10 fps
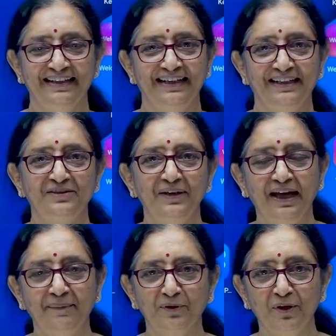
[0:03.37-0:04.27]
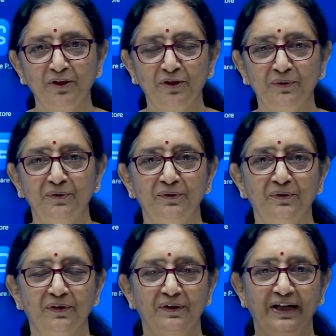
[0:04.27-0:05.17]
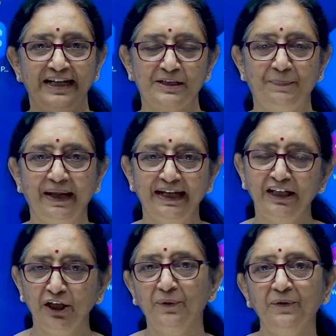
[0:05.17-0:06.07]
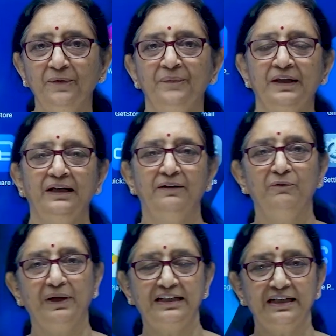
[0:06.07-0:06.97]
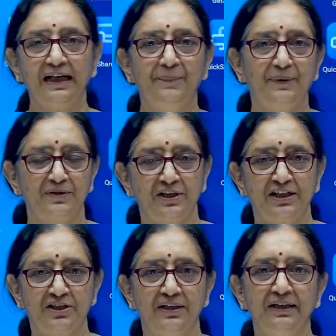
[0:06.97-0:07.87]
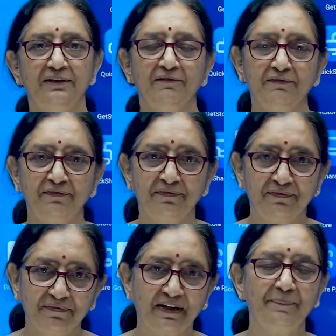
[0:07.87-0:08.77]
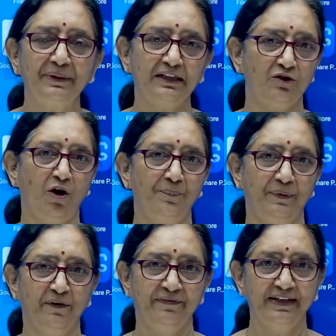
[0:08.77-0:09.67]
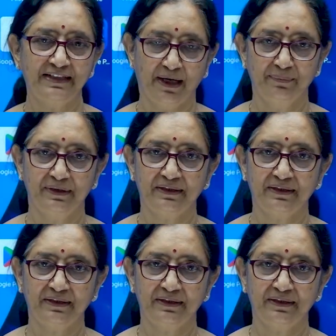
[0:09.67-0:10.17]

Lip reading: Today I am going to explain you vertical projection from the top of a tower.